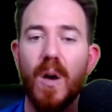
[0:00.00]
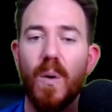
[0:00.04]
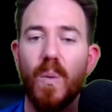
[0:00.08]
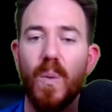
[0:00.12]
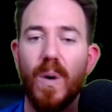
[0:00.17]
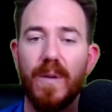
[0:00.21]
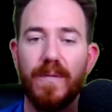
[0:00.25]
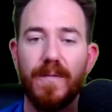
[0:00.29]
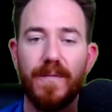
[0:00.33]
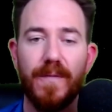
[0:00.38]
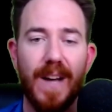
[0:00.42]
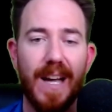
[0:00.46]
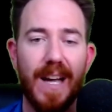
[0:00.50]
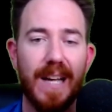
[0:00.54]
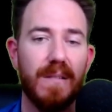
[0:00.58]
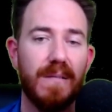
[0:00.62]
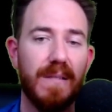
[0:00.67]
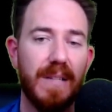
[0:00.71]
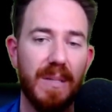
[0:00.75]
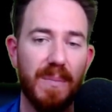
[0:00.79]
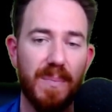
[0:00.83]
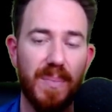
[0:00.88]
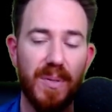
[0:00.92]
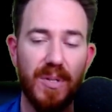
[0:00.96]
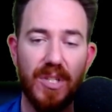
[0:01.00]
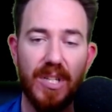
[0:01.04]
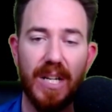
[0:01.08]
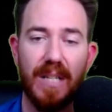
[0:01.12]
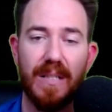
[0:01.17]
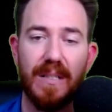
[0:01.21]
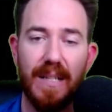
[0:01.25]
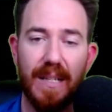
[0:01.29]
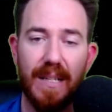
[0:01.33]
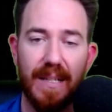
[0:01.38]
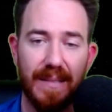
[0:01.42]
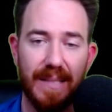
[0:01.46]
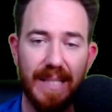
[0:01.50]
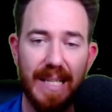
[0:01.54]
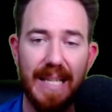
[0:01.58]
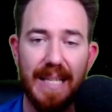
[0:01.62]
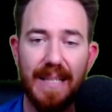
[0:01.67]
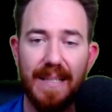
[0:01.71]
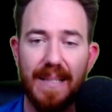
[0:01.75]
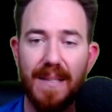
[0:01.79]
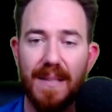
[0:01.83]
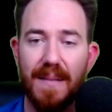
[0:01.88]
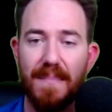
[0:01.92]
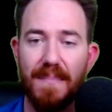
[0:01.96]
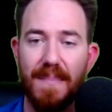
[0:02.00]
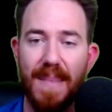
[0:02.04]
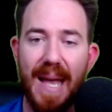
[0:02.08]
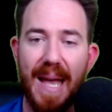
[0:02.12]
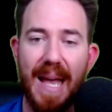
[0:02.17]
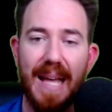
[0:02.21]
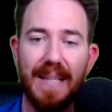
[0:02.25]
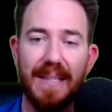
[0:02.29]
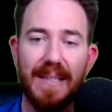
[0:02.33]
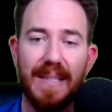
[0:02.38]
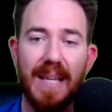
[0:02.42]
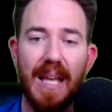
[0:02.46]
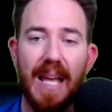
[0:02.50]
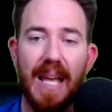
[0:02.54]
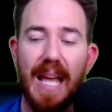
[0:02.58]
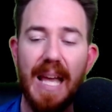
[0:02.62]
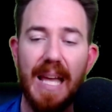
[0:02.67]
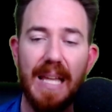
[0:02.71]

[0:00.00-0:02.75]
while firing projectiles into the mass.